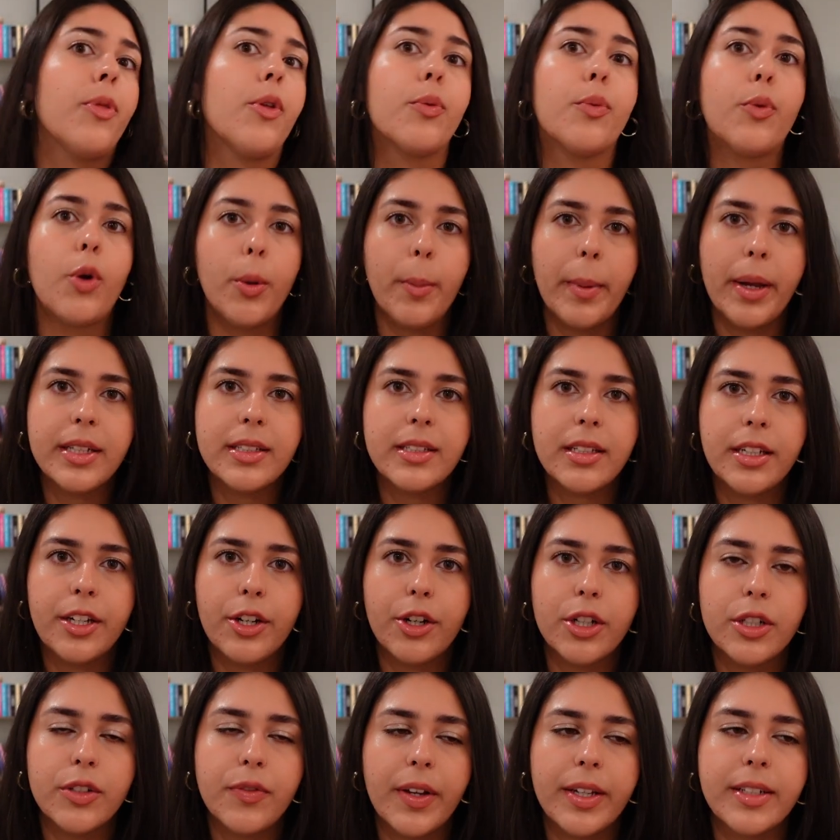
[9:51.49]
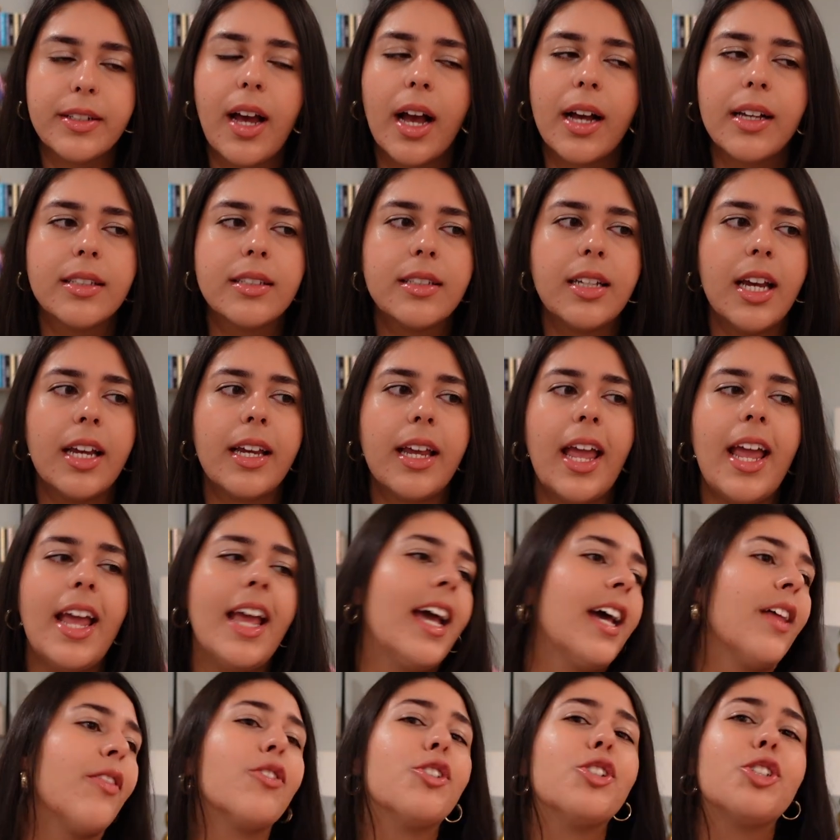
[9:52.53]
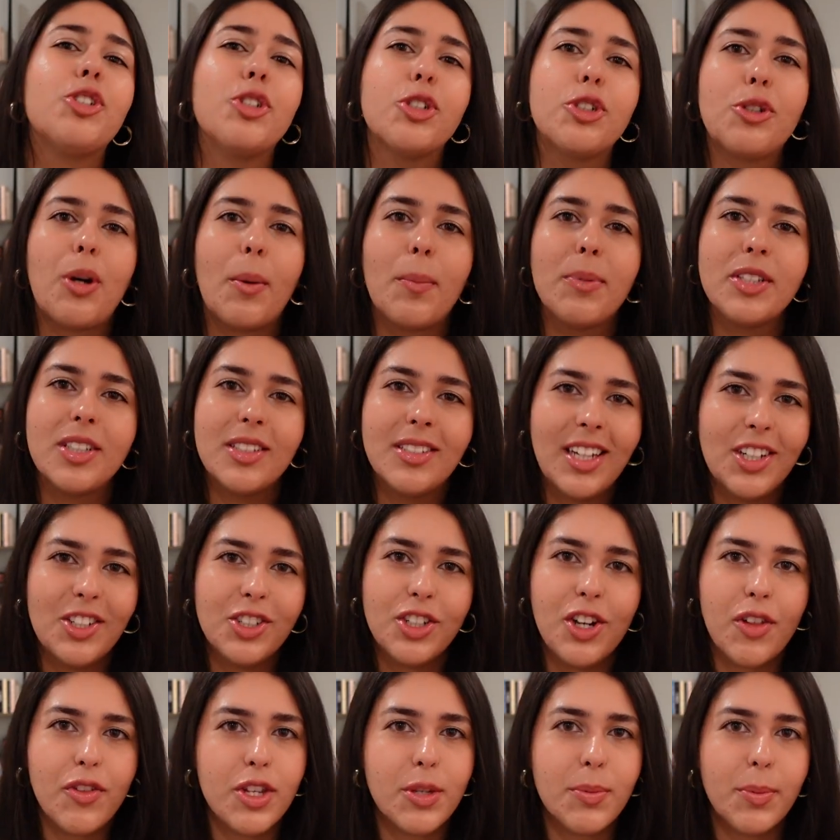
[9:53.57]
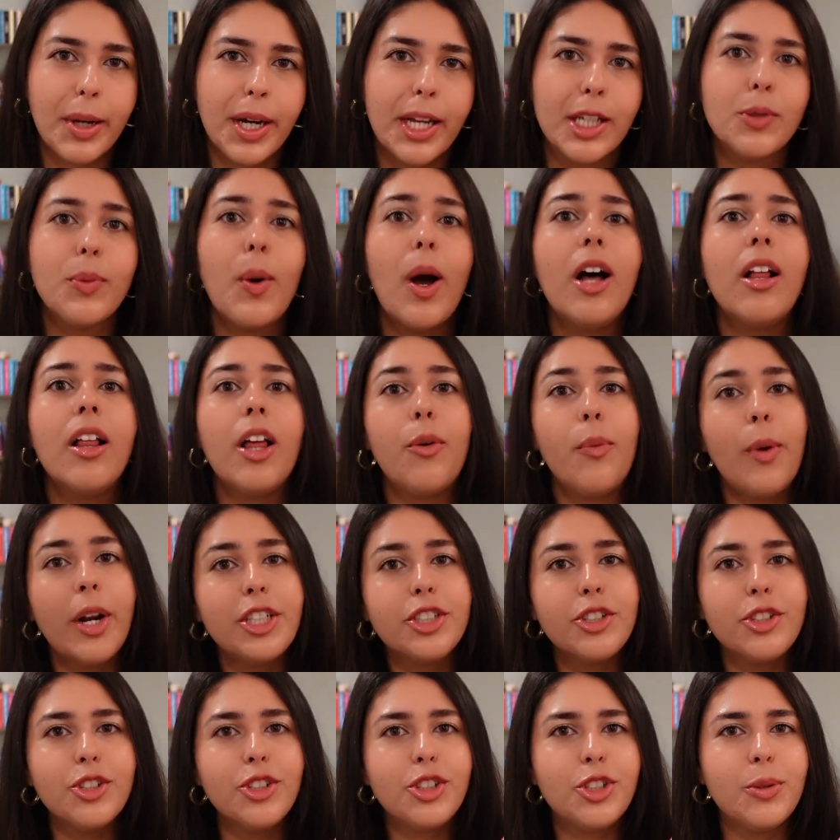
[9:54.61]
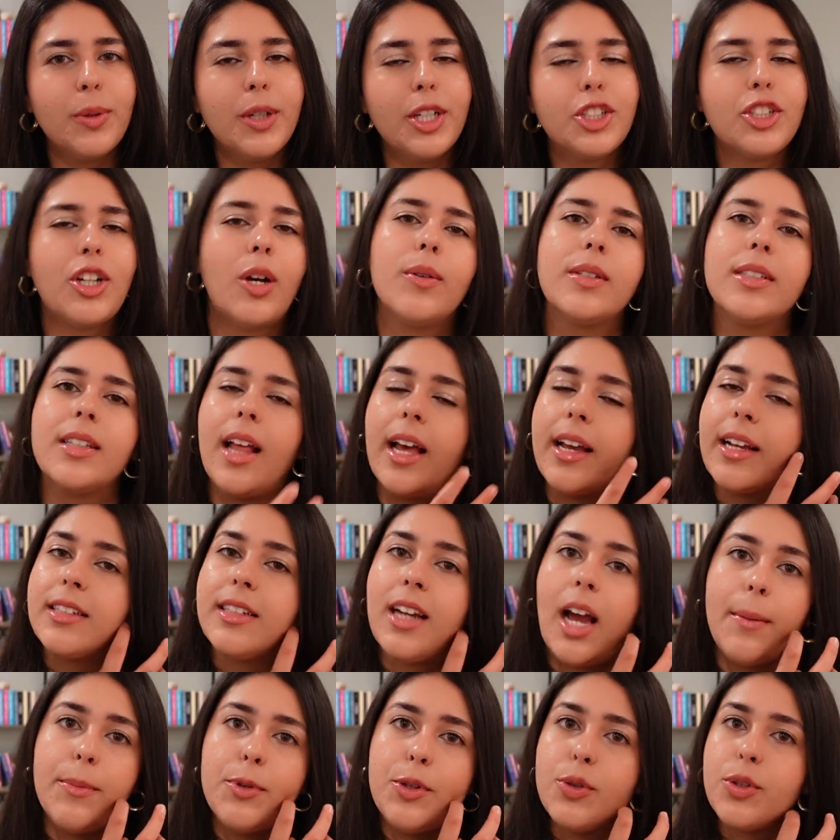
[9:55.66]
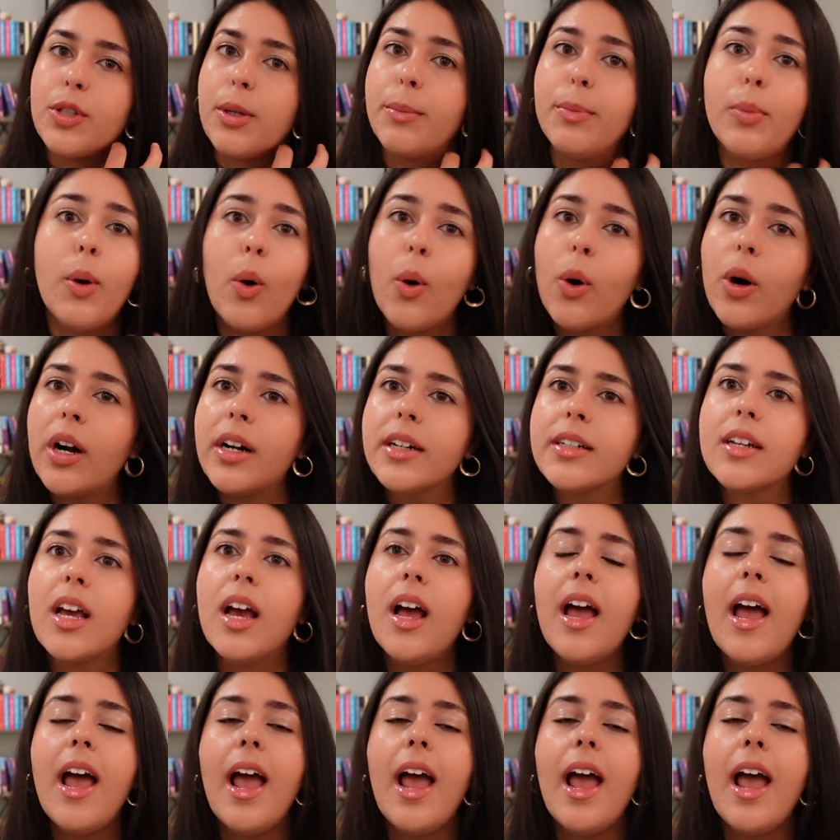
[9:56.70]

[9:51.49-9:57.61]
The romance in here is fantastic, and there's Jewish representation in this book as well, and Rachel is Jewish. I was like, time to support.